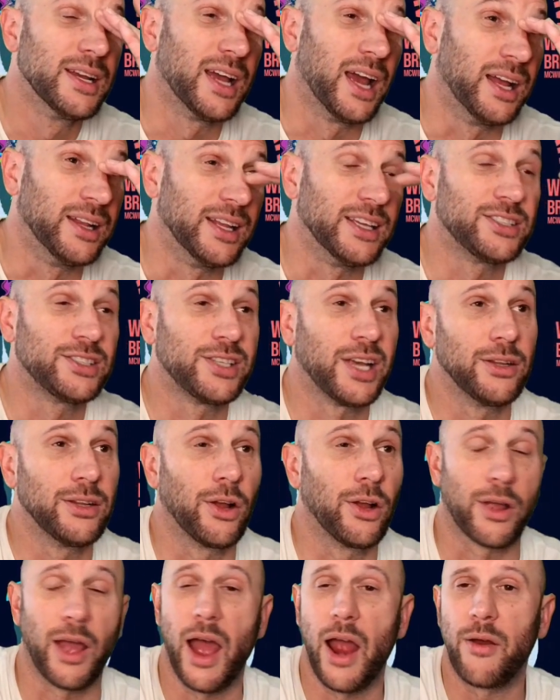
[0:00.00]
and they said,
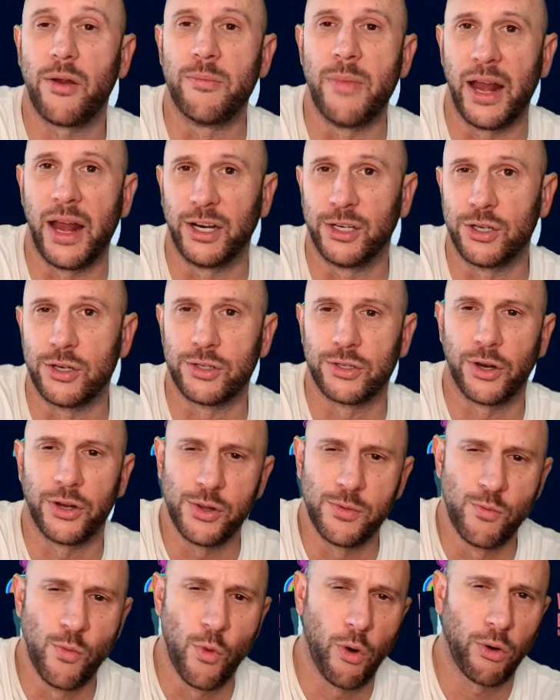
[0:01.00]
look, hiring managers, are
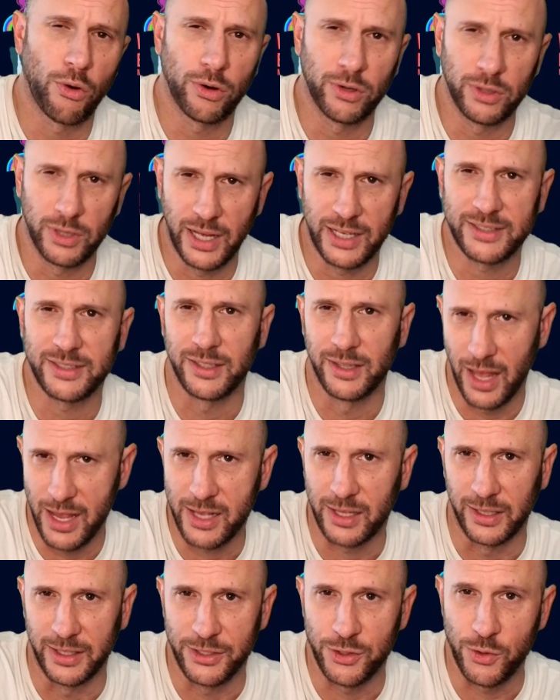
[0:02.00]
you more or less
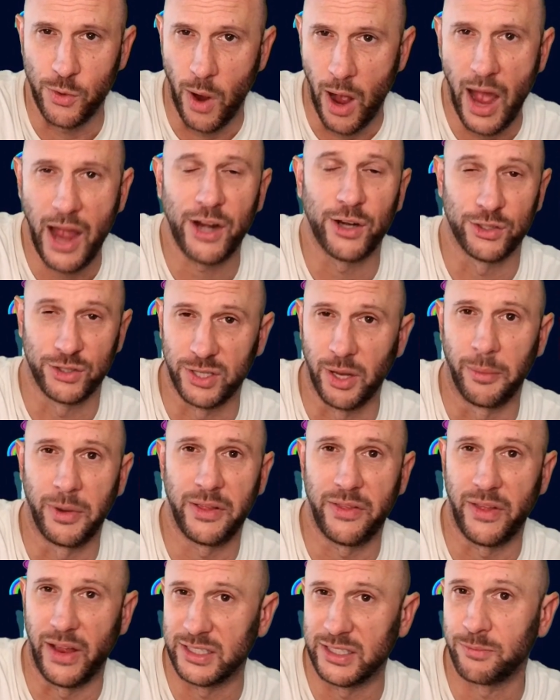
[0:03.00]
likely to hire
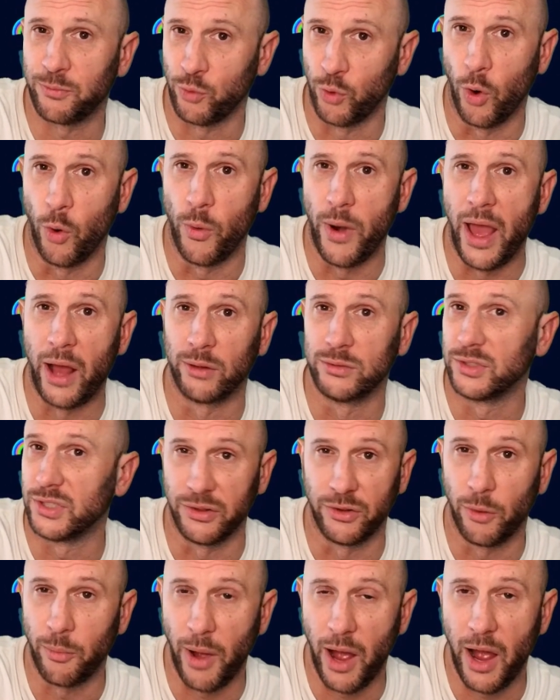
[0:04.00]
somebody that has pronouns
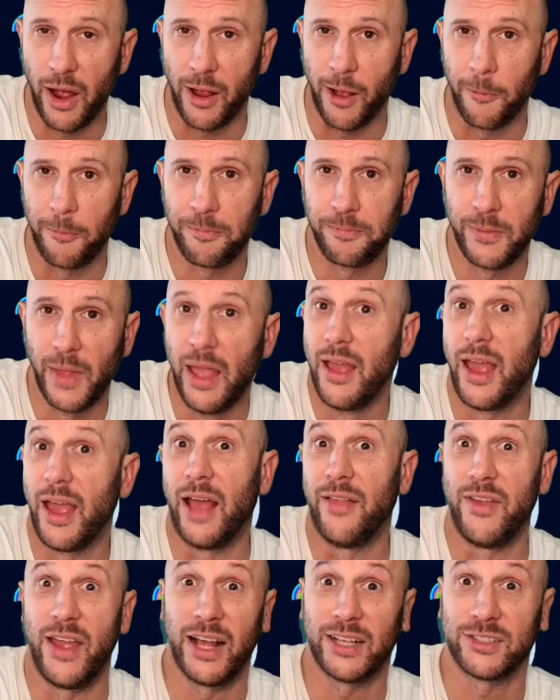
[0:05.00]
in their bio?
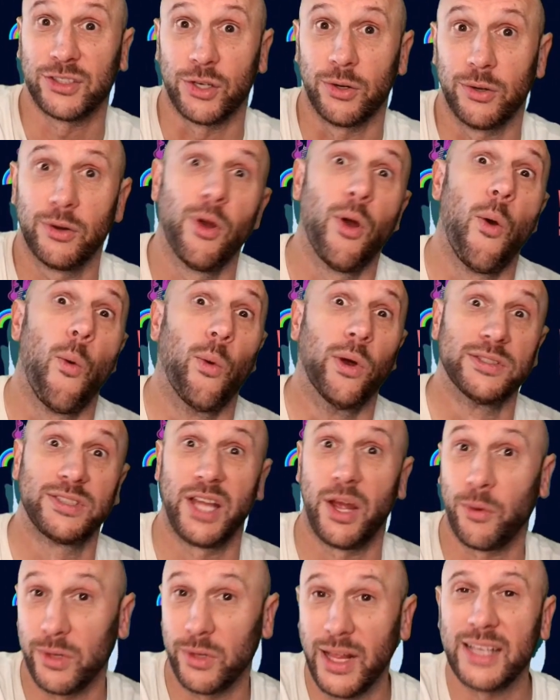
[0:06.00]
And the answer was
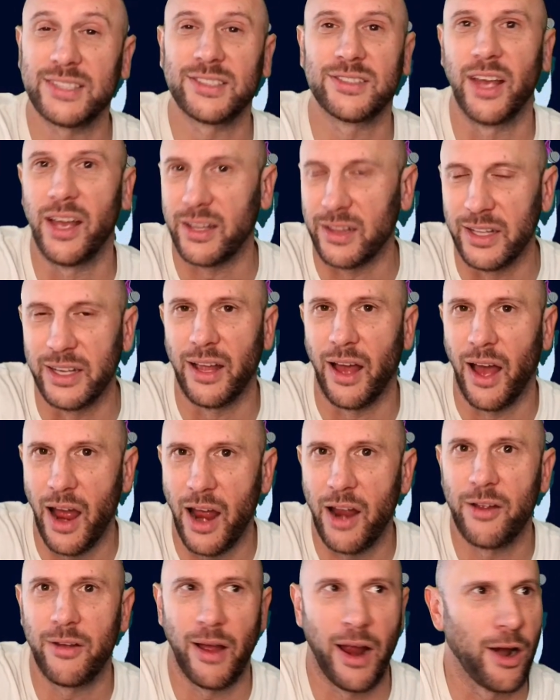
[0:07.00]
they were less likely to
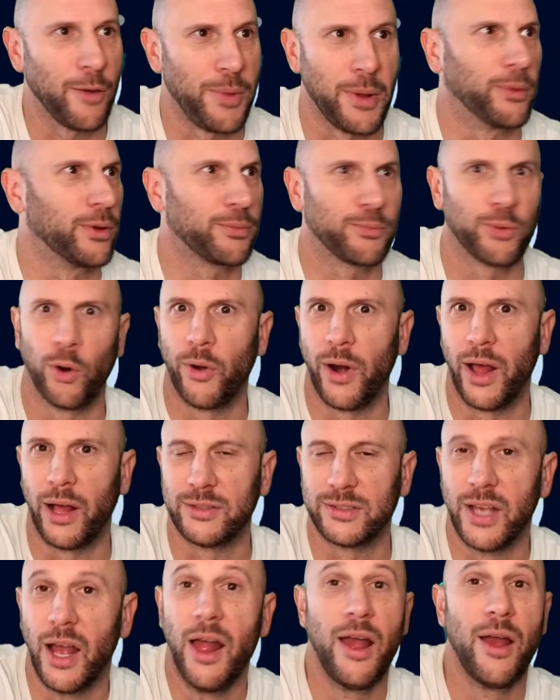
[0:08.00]
hire, hire people with
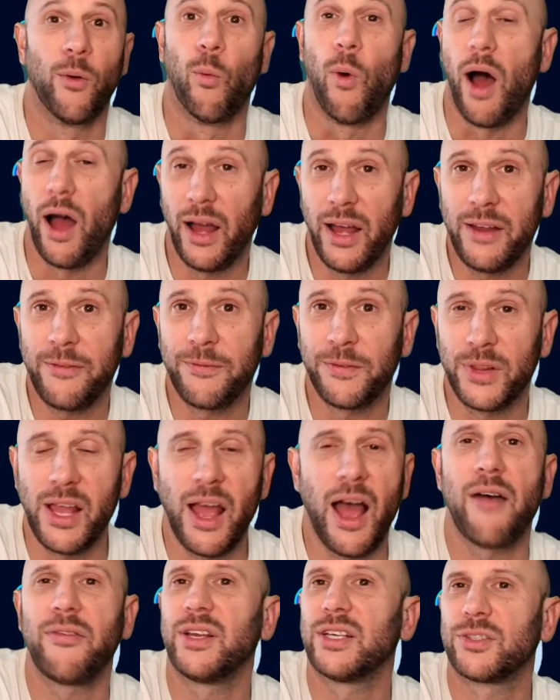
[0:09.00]
pronouns. Why? For the
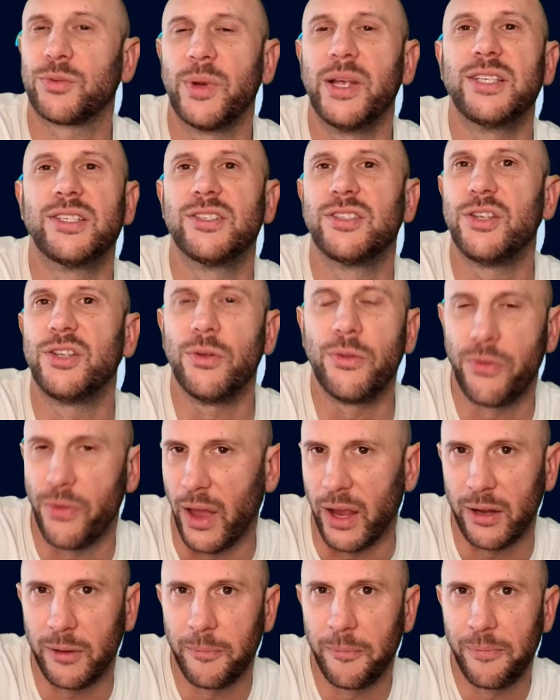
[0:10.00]
obvious reasons you'd think.